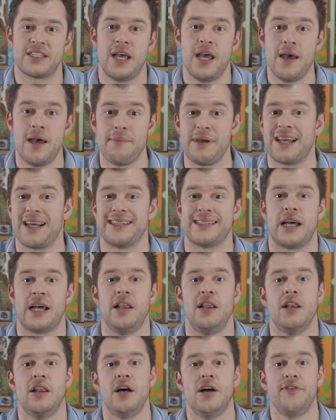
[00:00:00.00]
because I
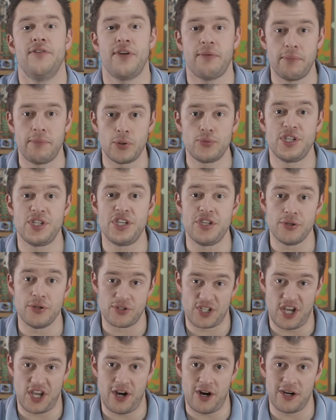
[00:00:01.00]
love multi use
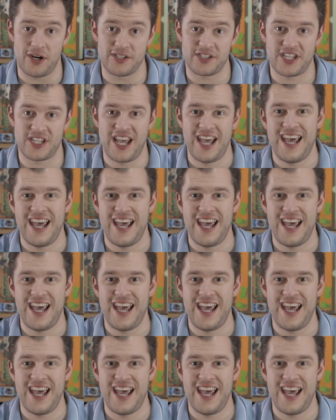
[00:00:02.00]
cards.